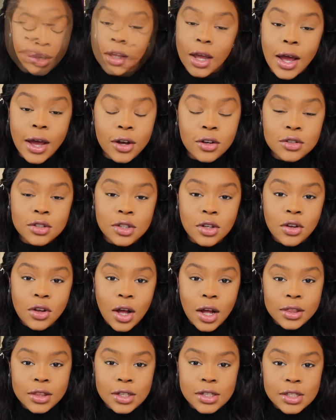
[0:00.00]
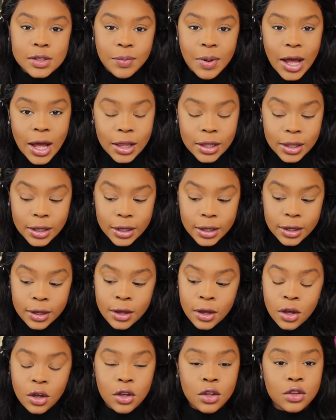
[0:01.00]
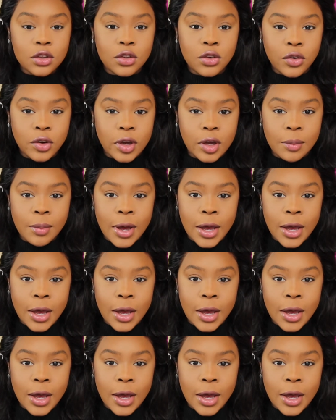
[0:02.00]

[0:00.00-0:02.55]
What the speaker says: I also got this palette during